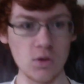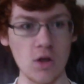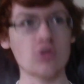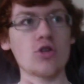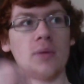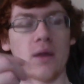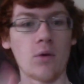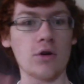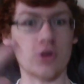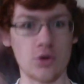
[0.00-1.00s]
So it'll be like
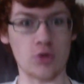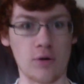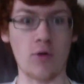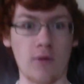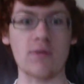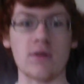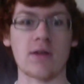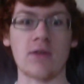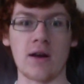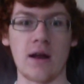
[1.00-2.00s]
1, 2, 3, 4, 5, 6,
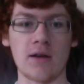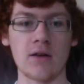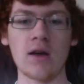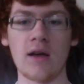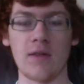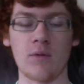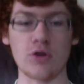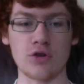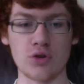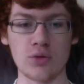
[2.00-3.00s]
7, 8, 9, 10. And then when you
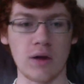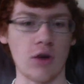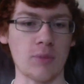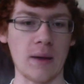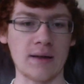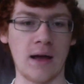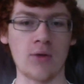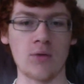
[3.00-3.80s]
shoot, that goes back down.